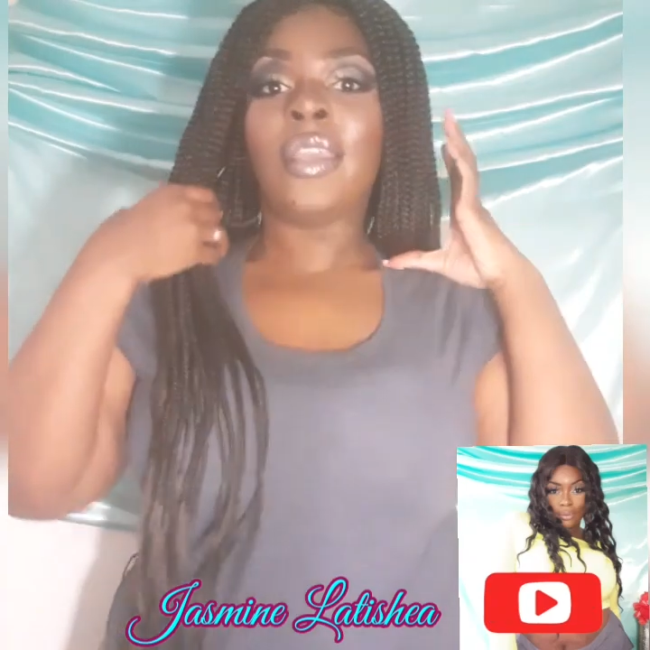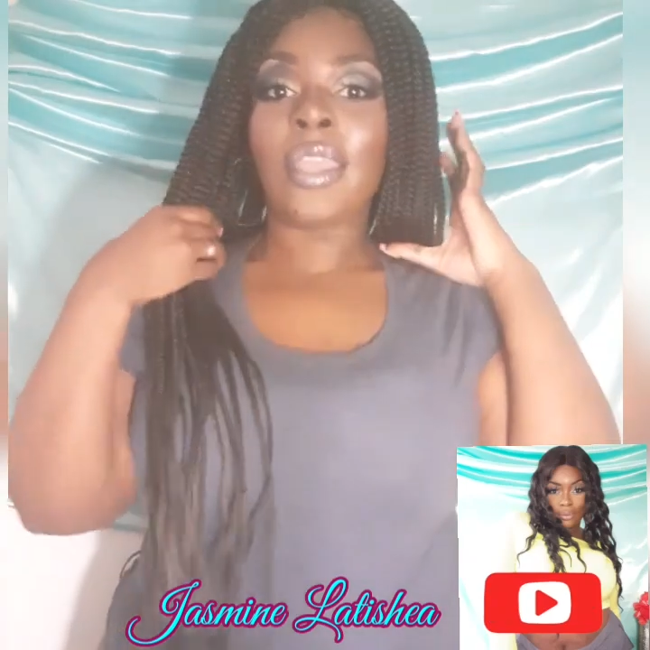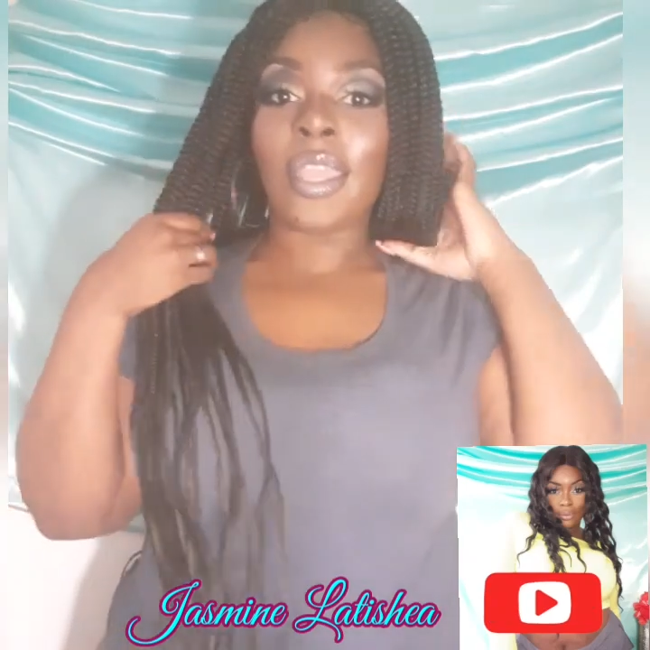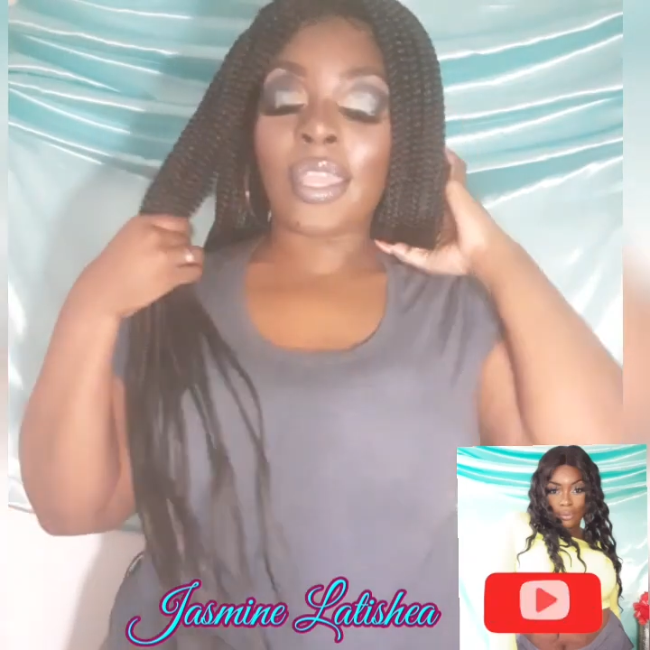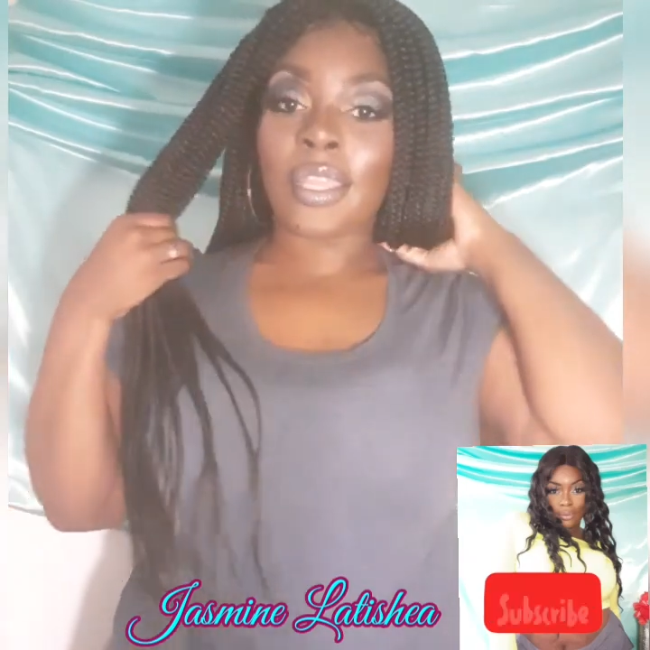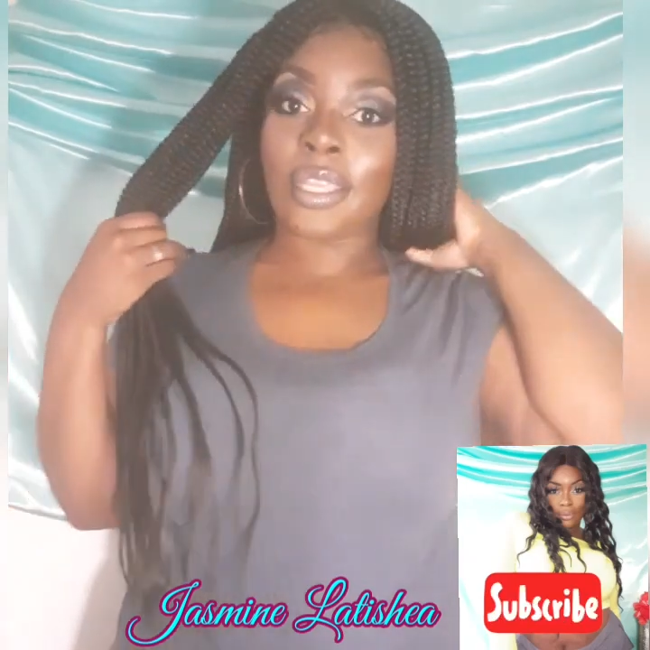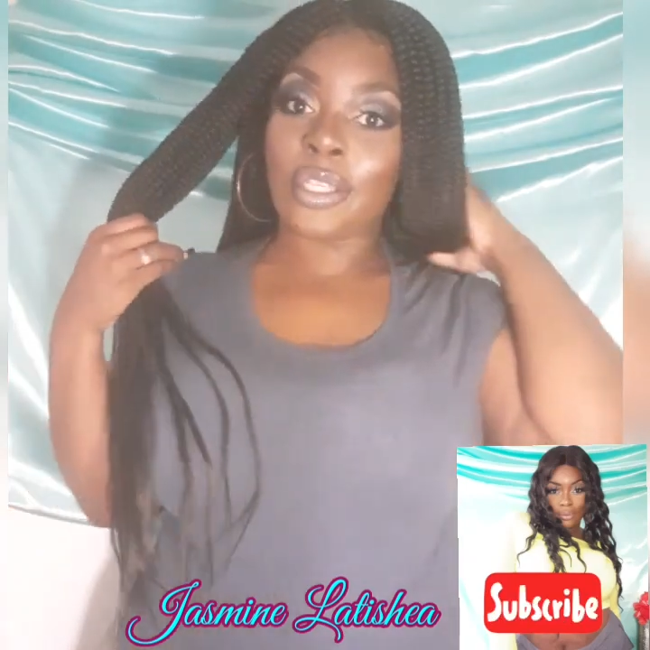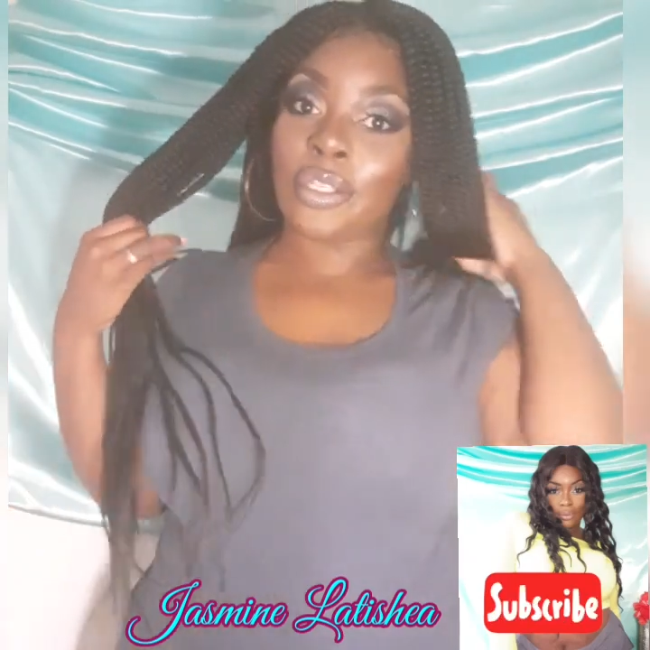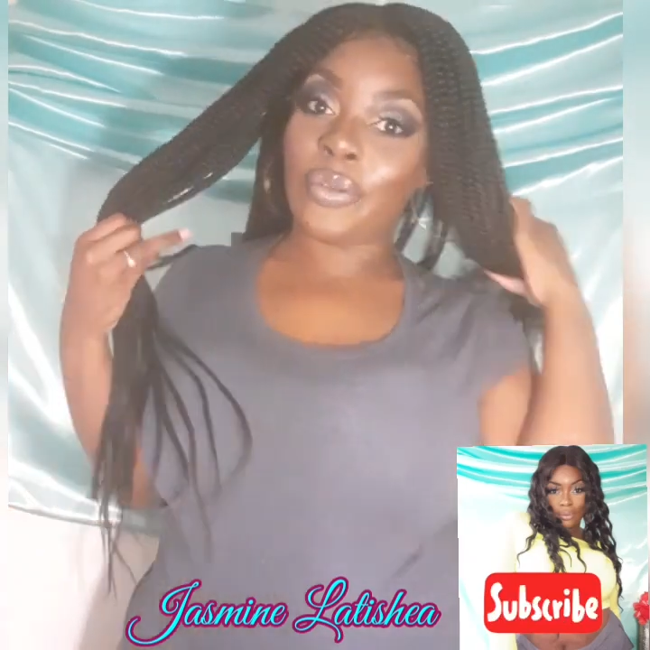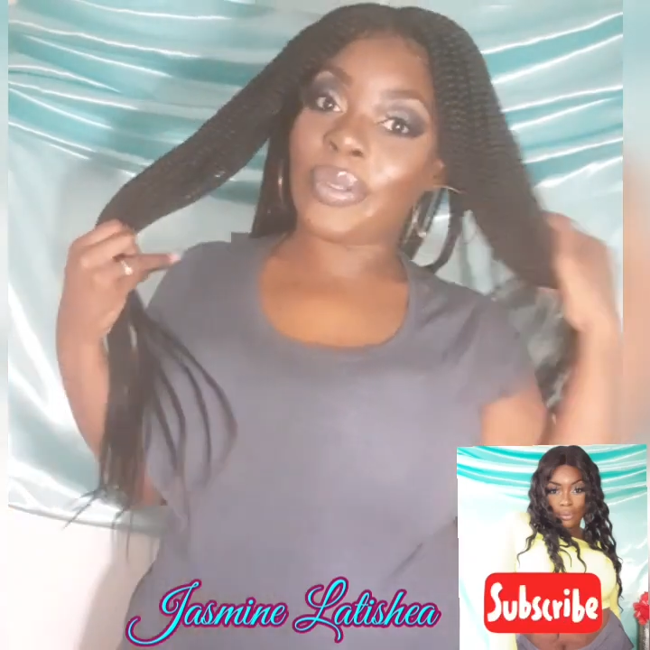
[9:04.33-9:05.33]

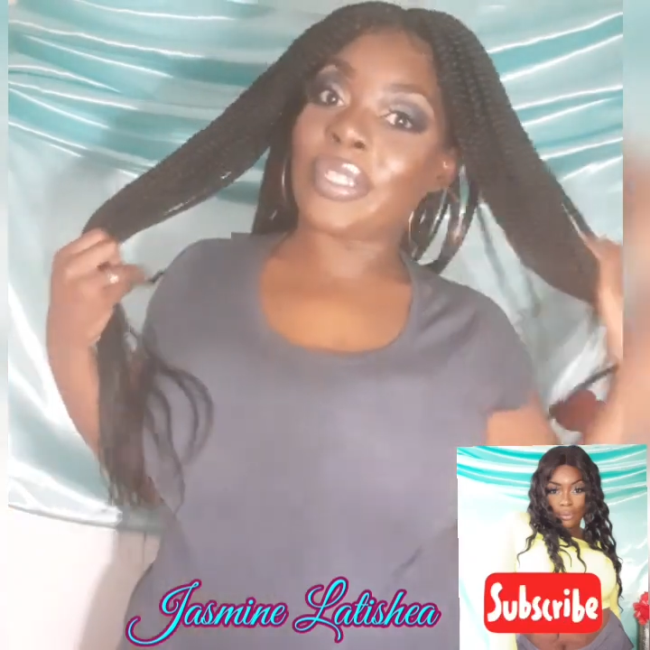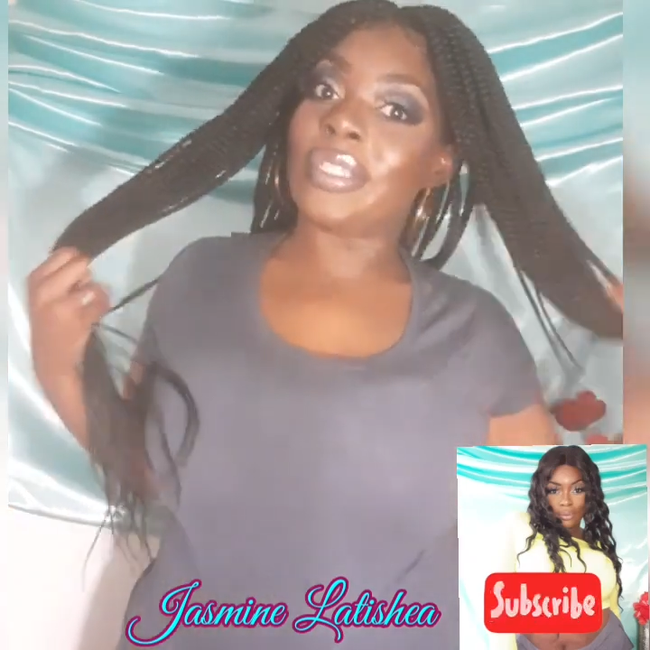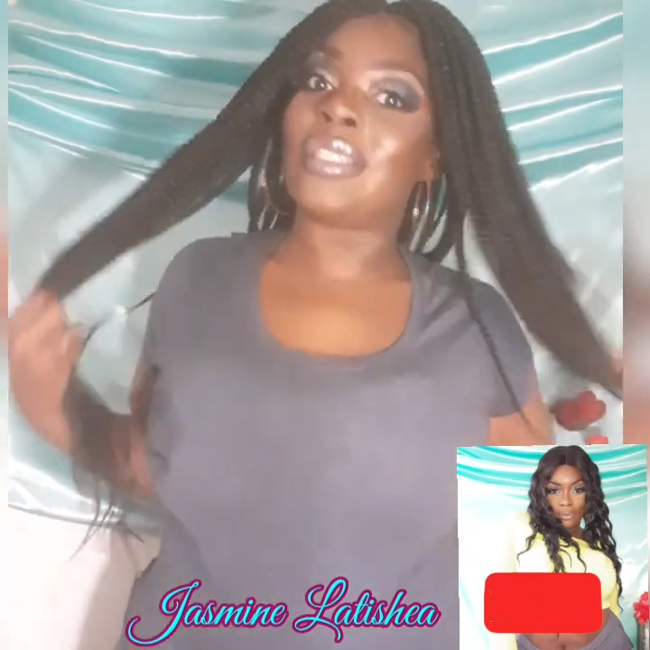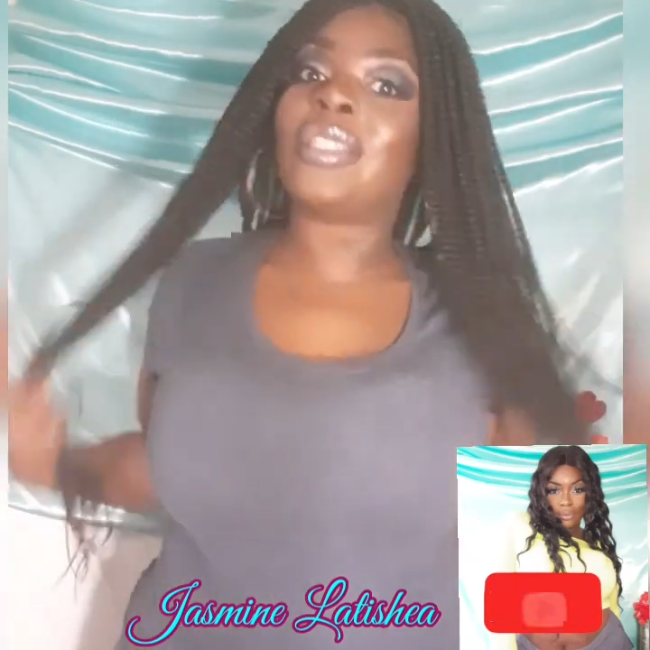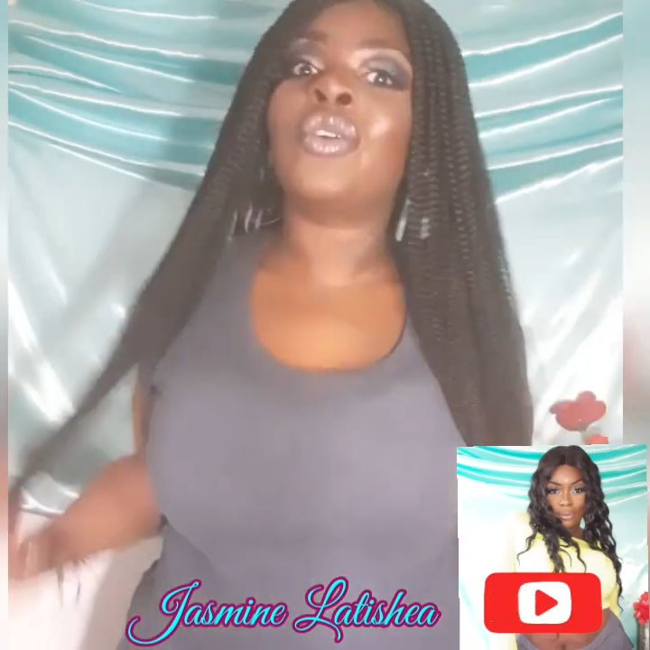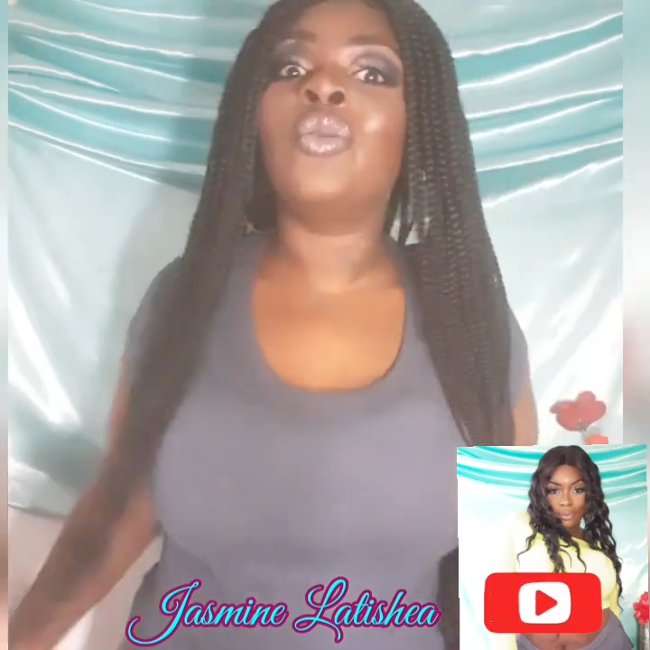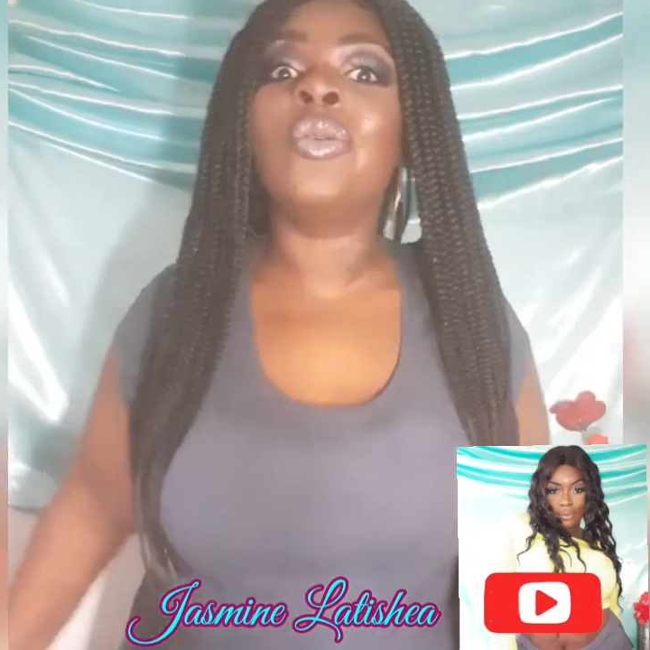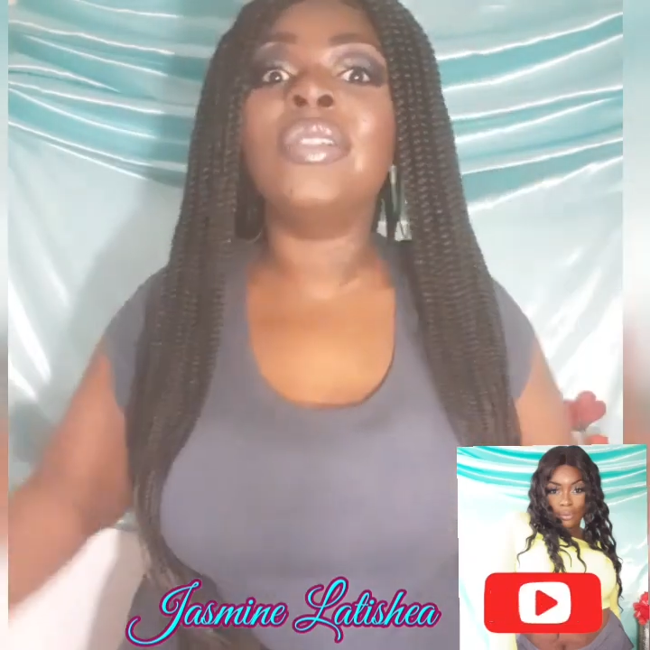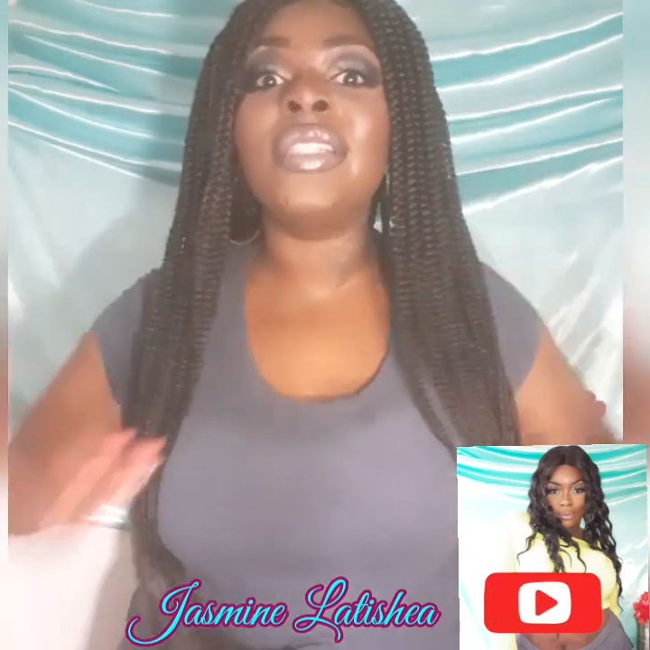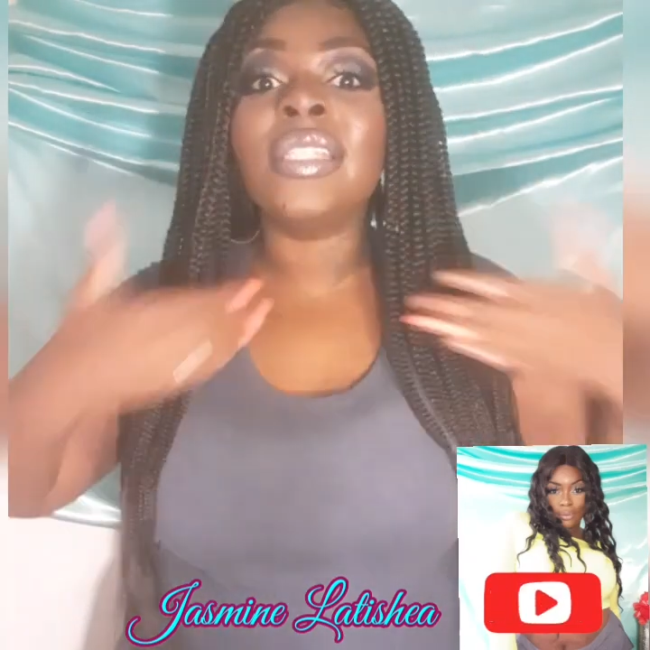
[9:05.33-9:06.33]
And during this
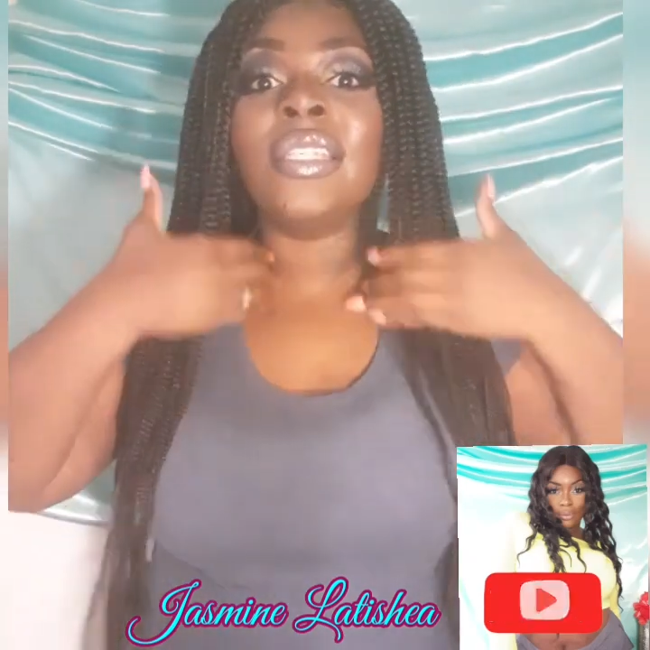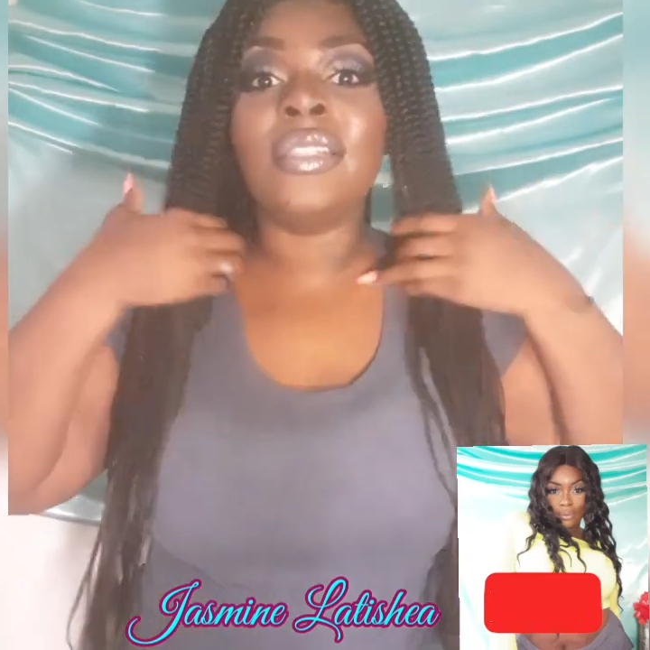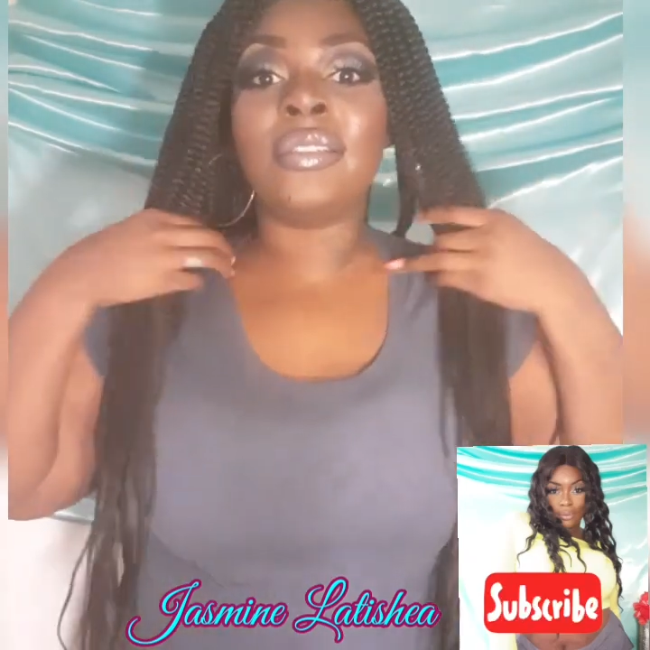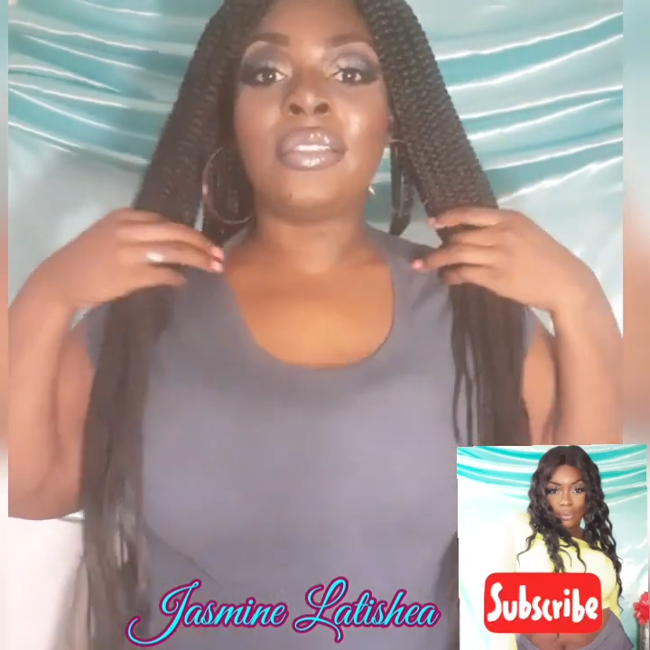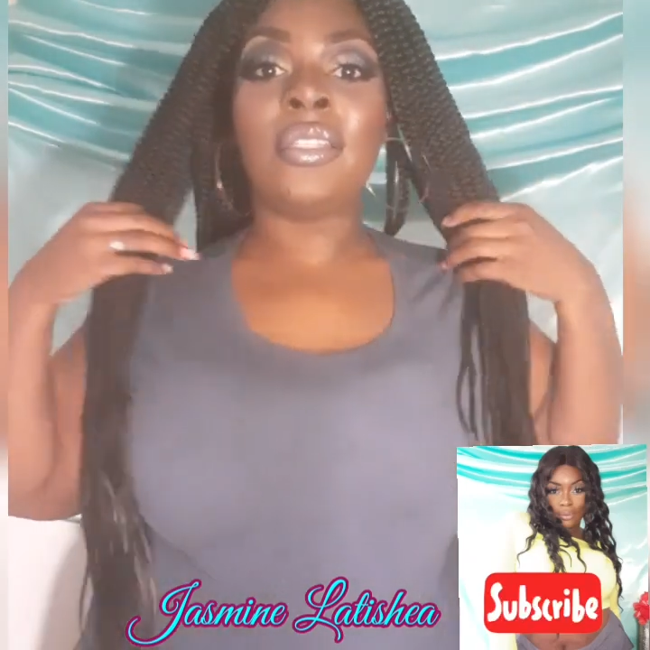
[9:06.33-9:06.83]
quarantine,